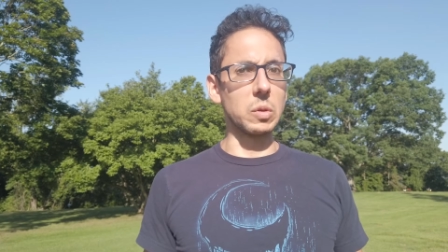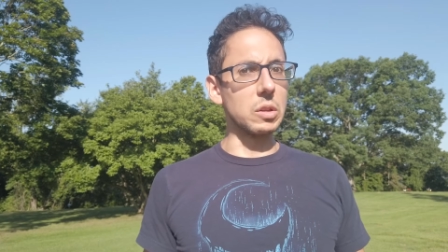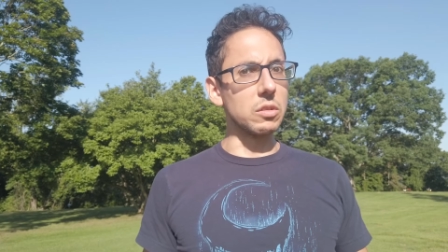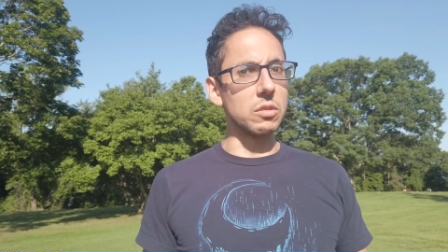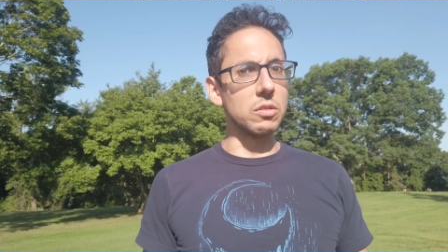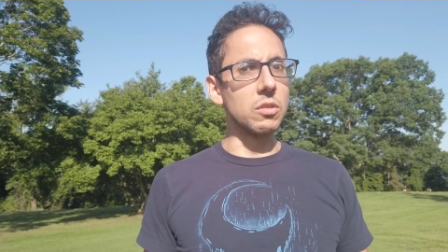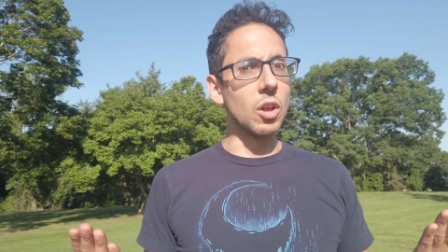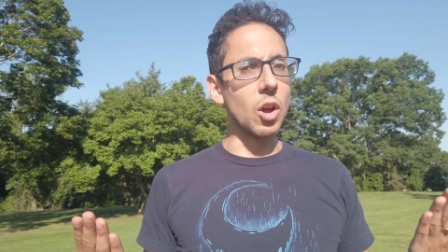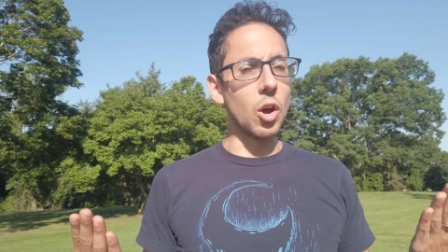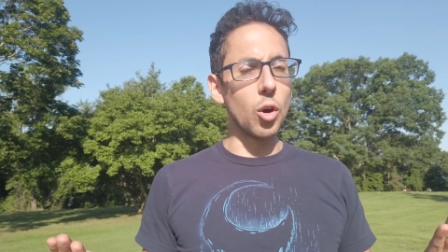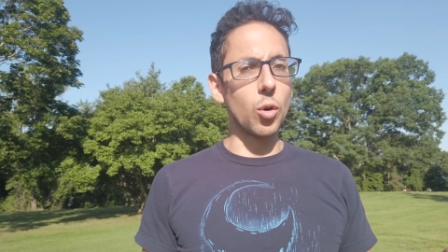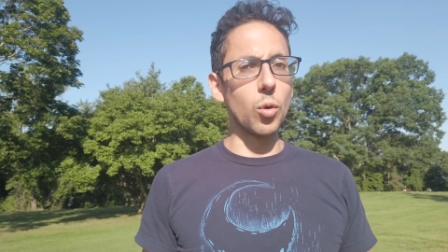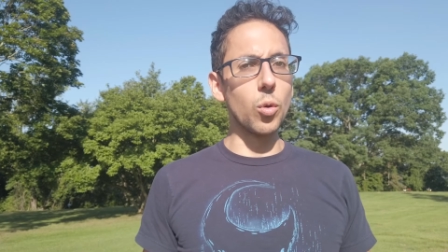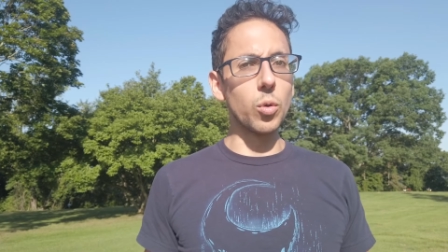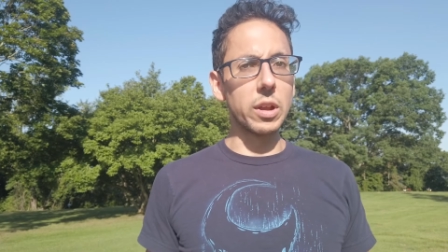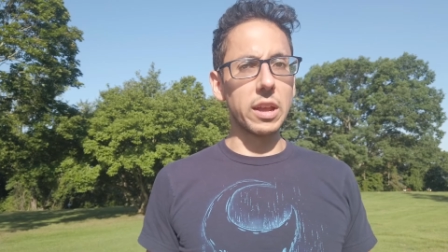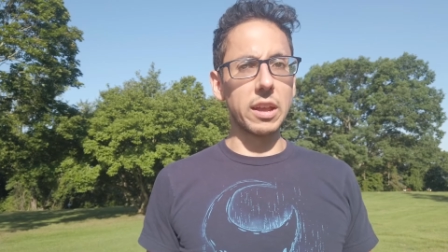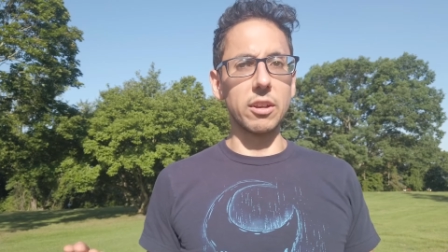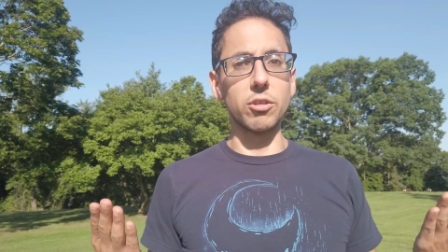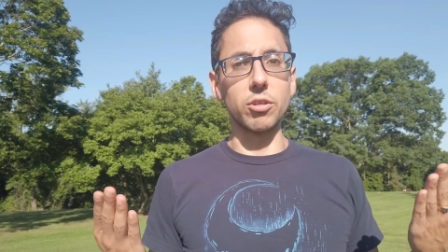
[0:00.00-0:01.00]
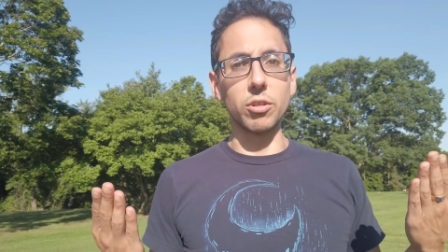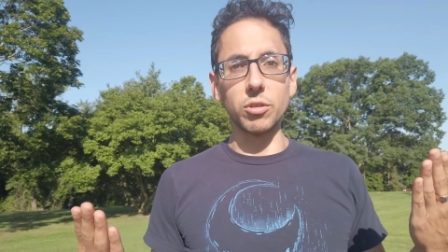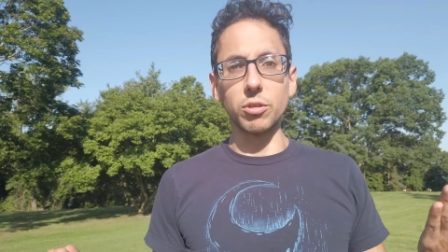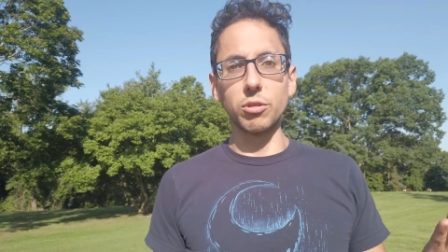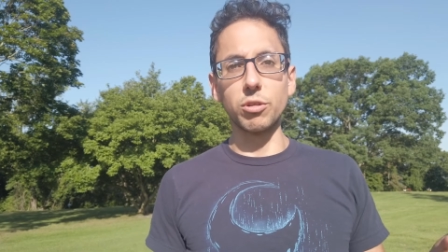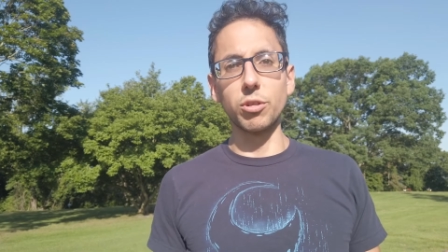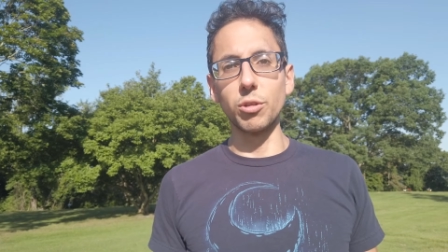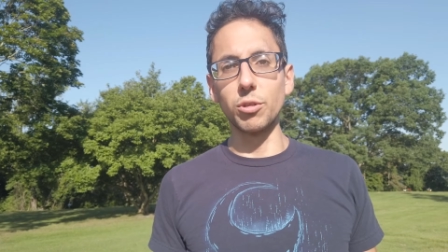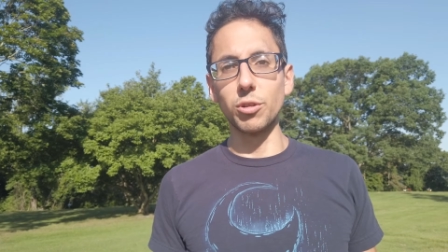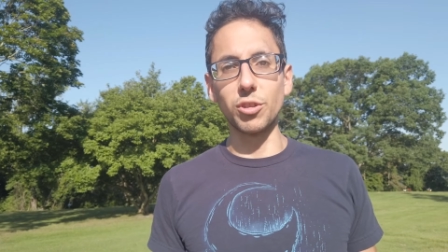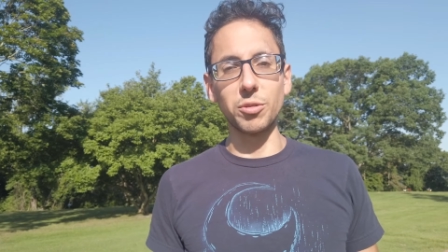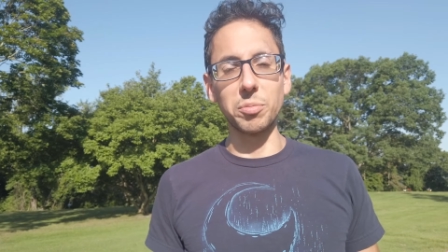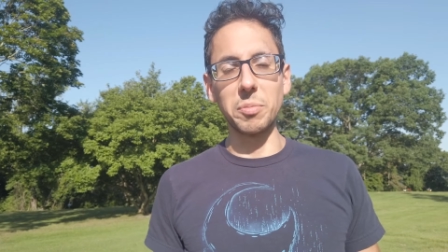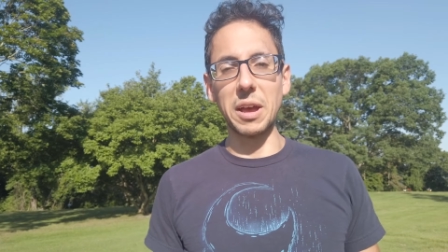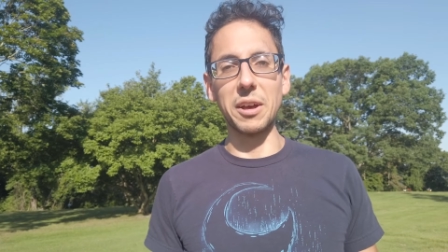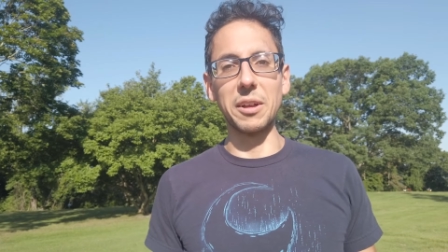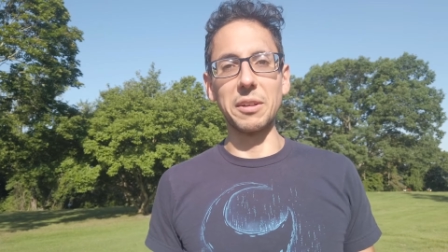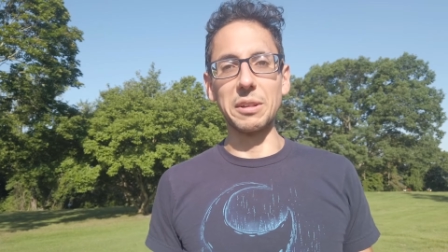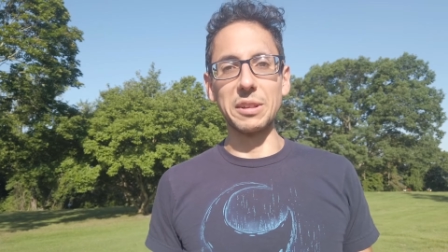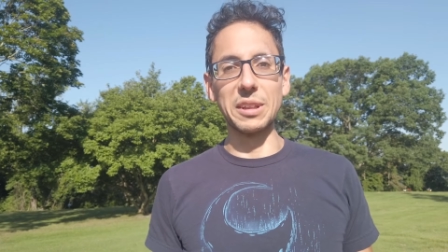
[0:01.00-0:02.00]
no kitchen should
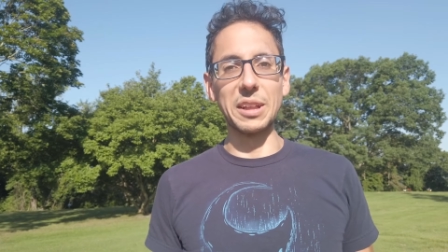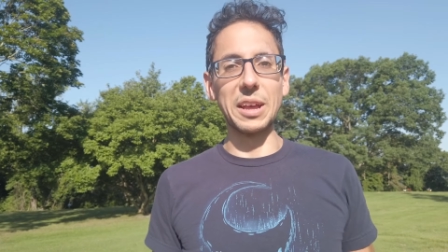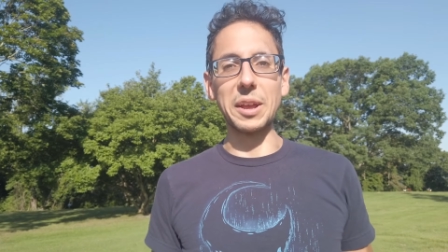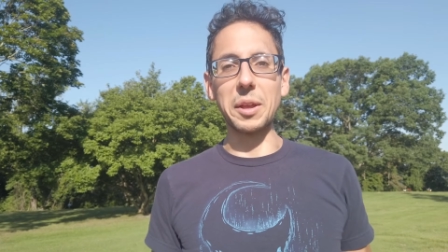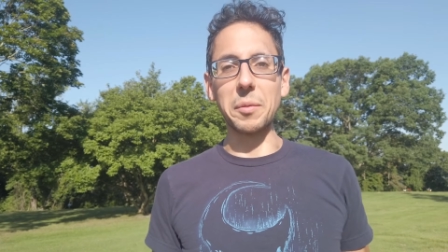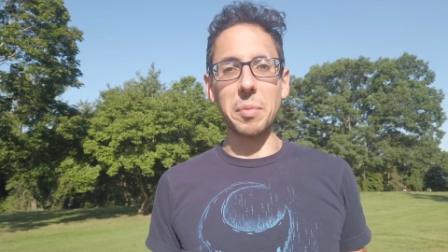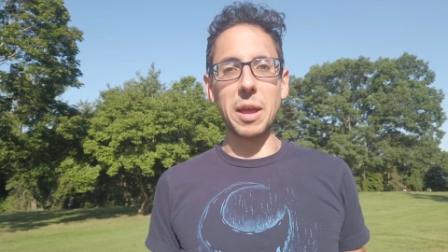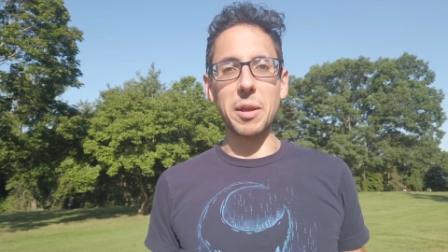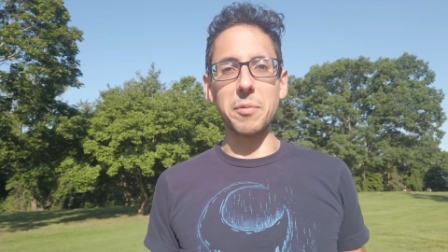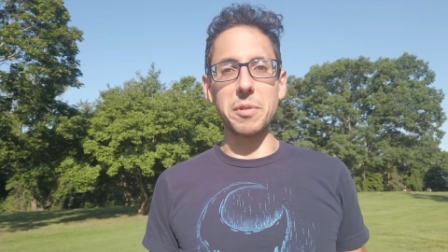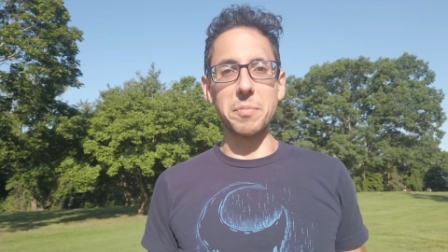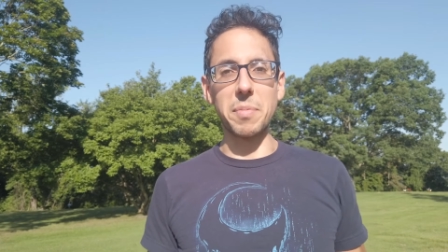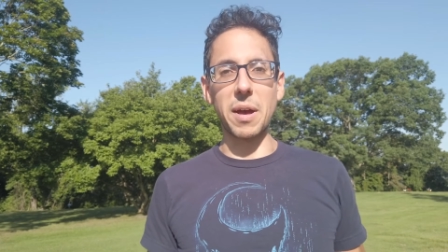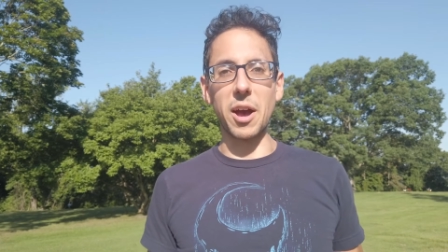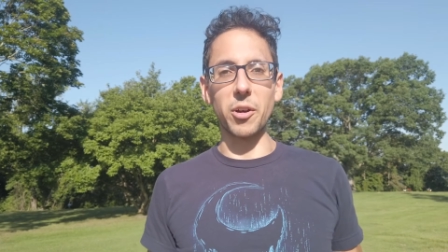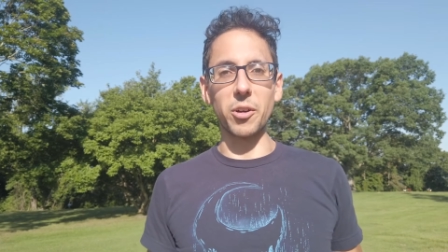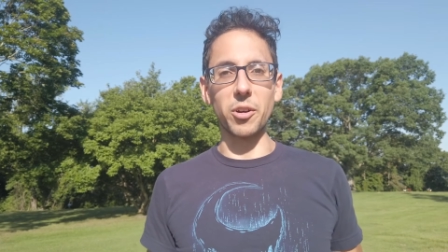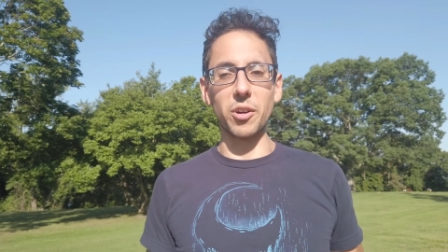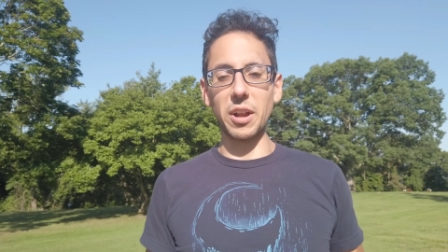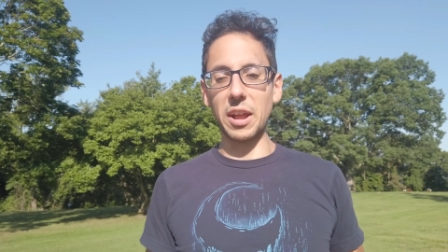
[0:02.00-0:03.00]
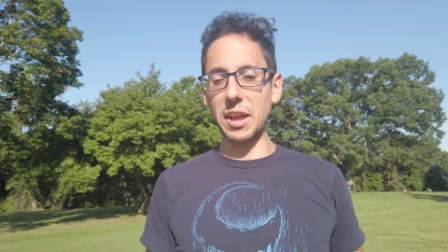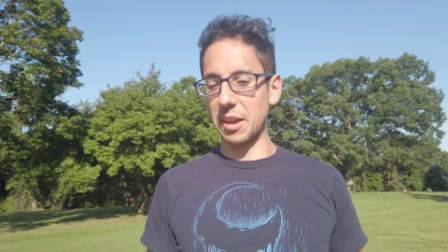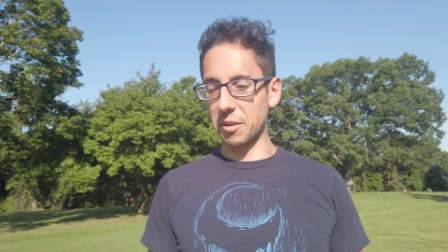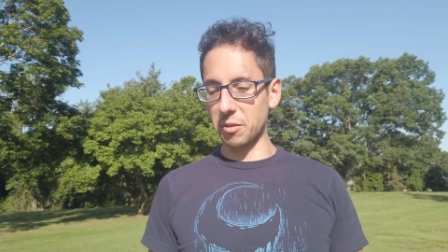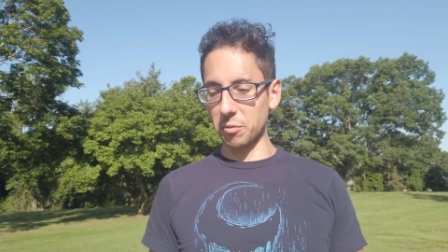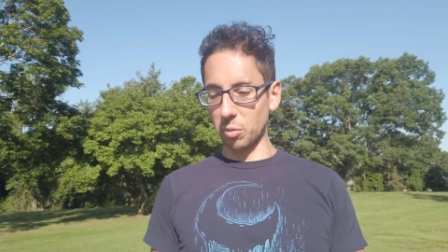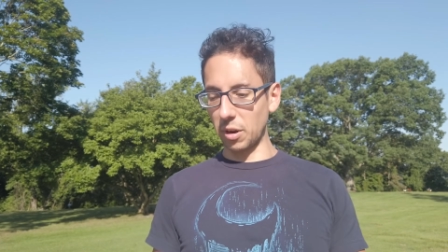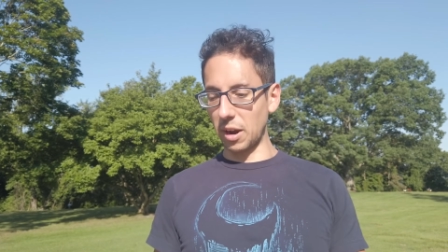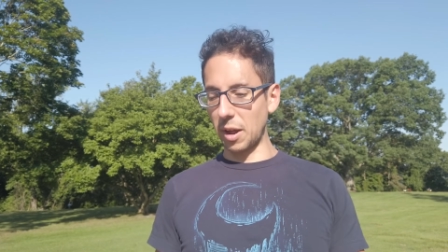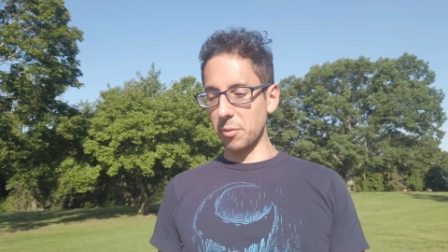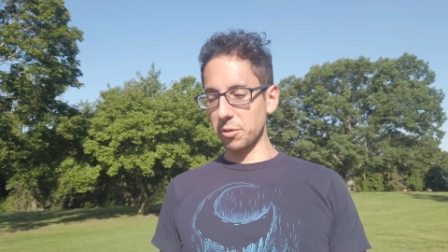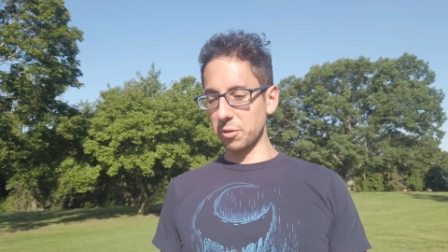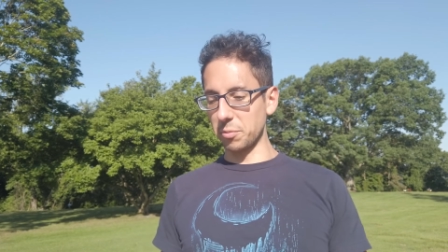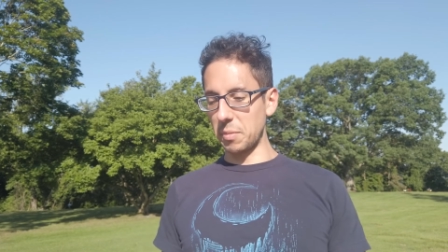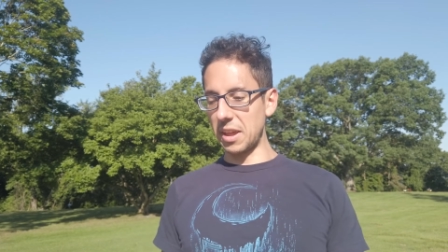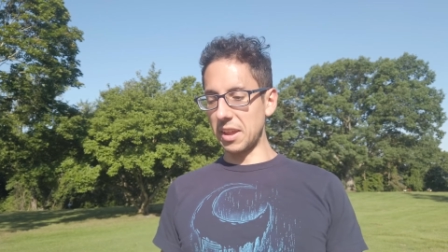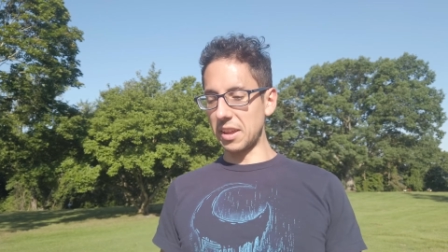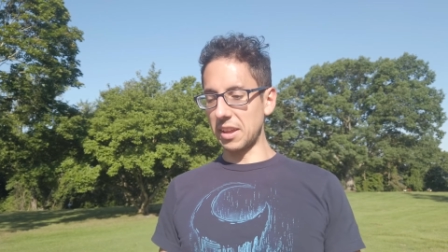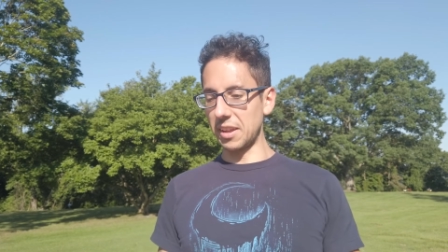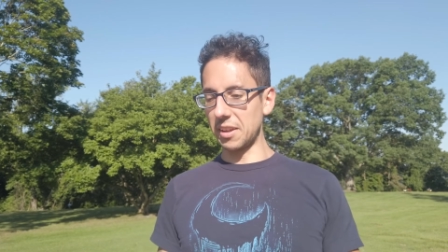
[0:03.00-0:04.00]
smell like baby powder, and what I was
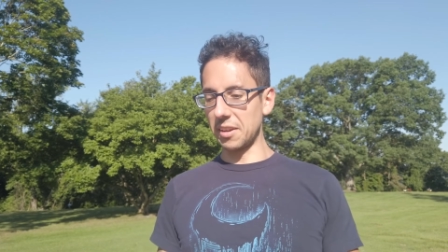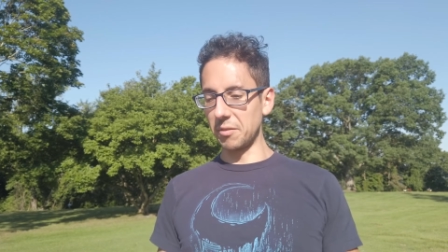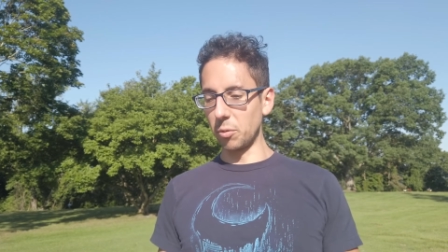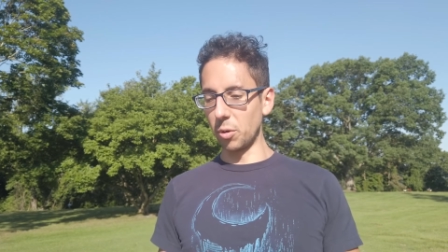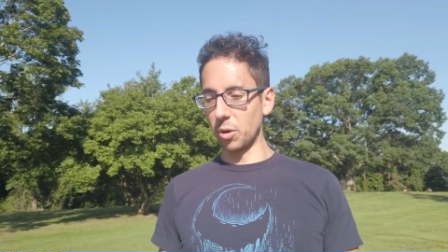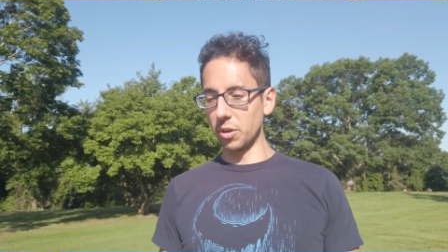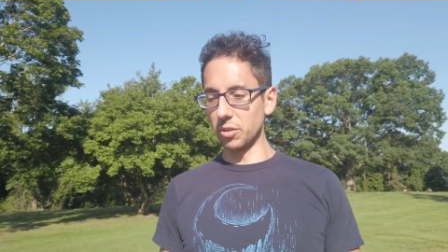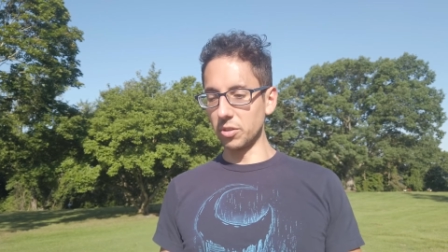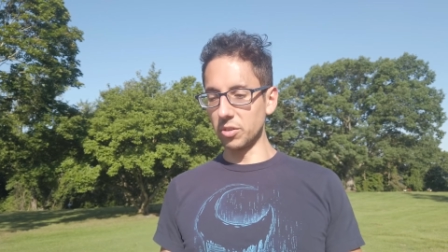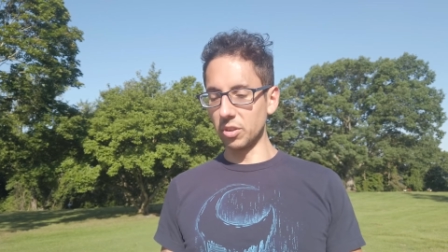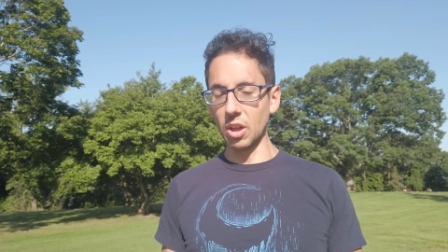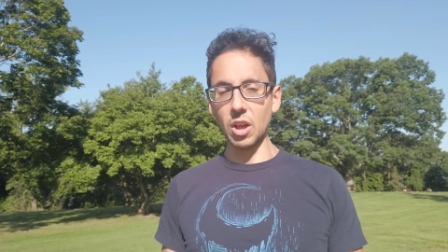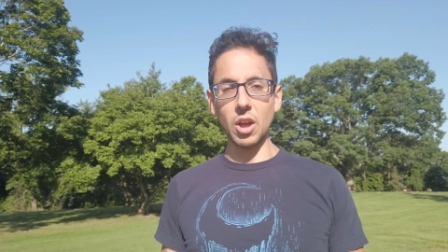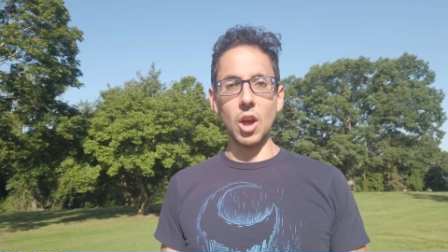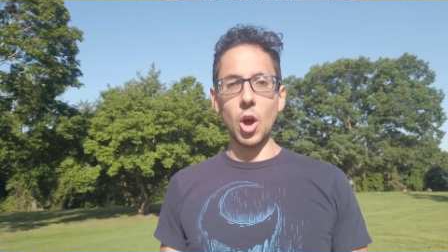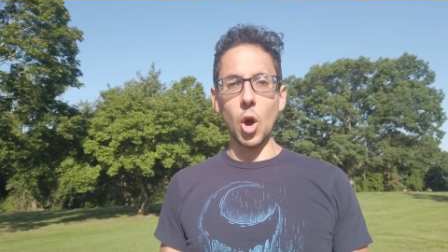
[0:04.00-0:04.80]
making was